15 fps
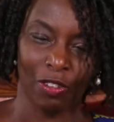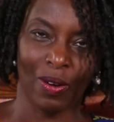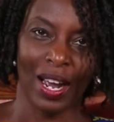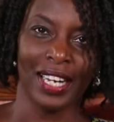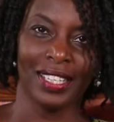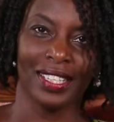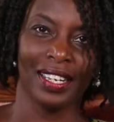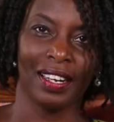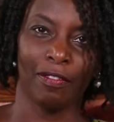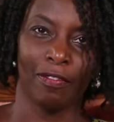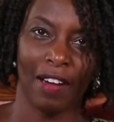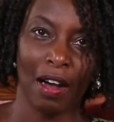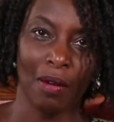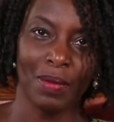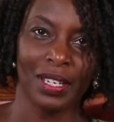a writer, I
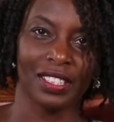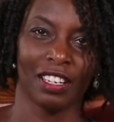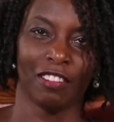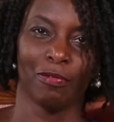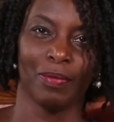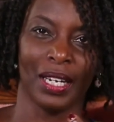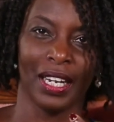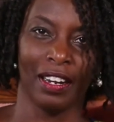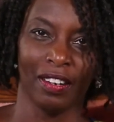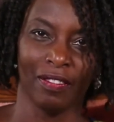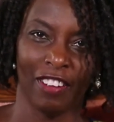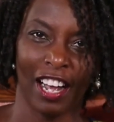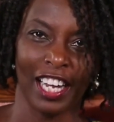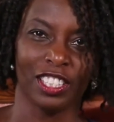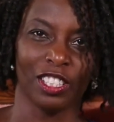found myself being
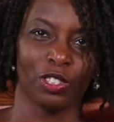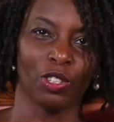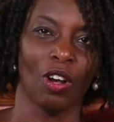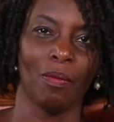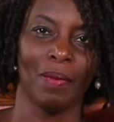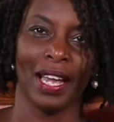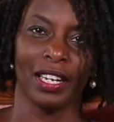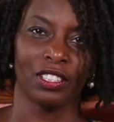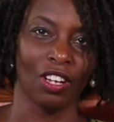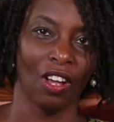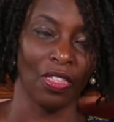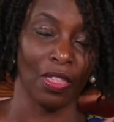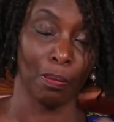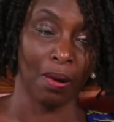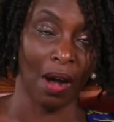invited to comment
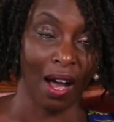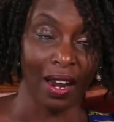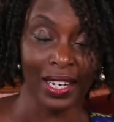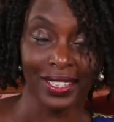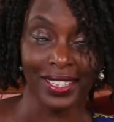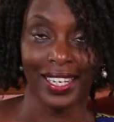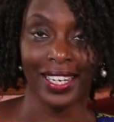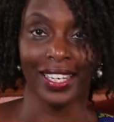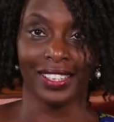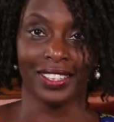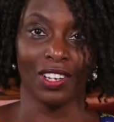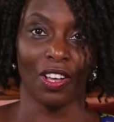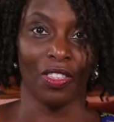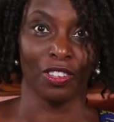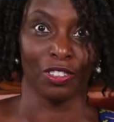on the
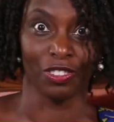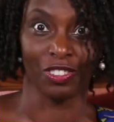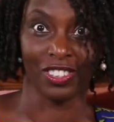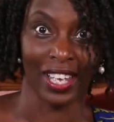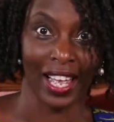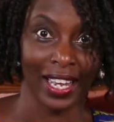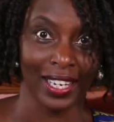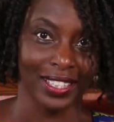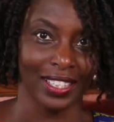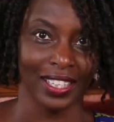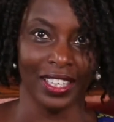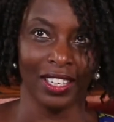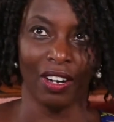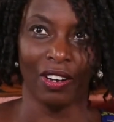politics, on the society,